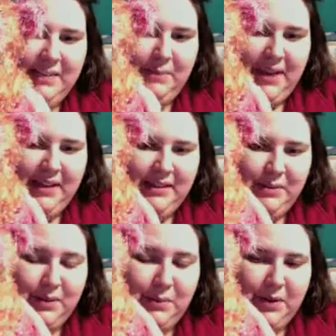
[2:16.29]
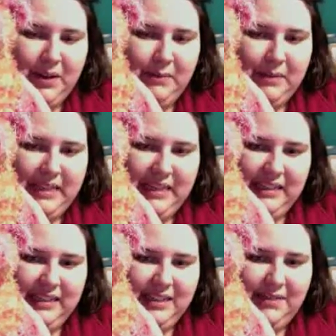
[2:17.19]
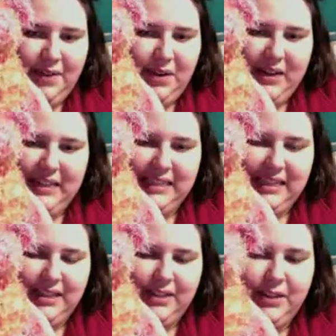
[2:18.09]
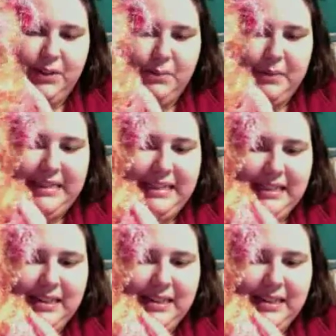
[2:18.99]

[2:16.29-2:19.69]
Peyton's Whisper comes in some very nice colors, but